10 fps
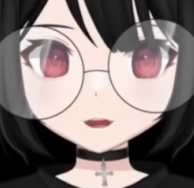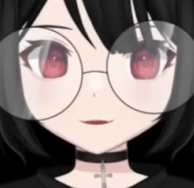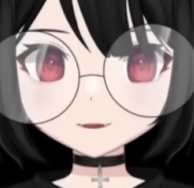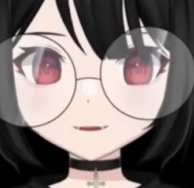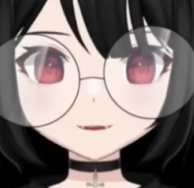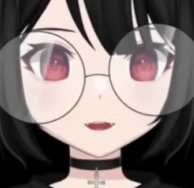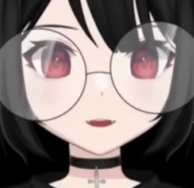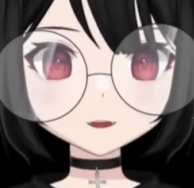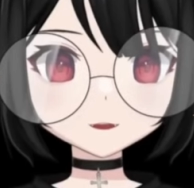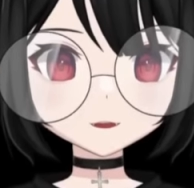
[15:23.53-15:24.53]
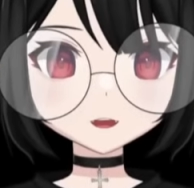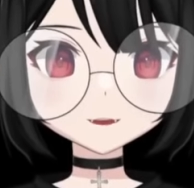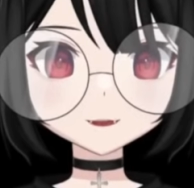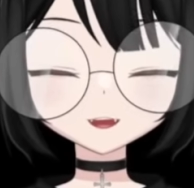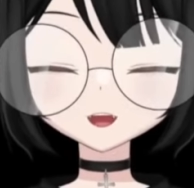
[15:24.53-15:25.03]
It's still your choice,
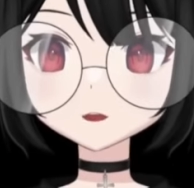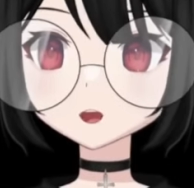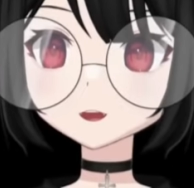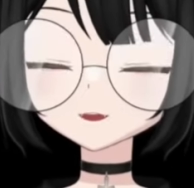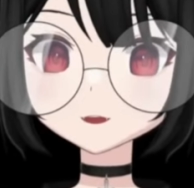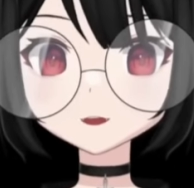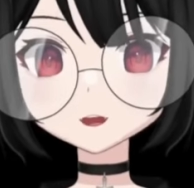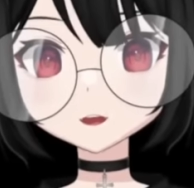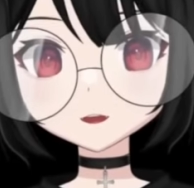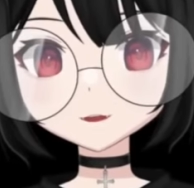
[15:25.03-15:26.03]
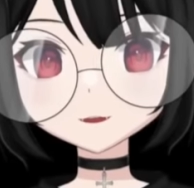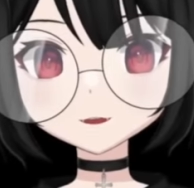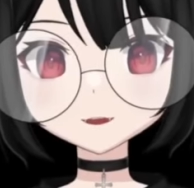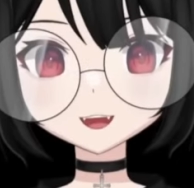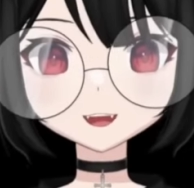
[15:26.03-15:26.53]
and people can choose to
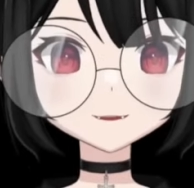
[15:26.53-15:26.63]
react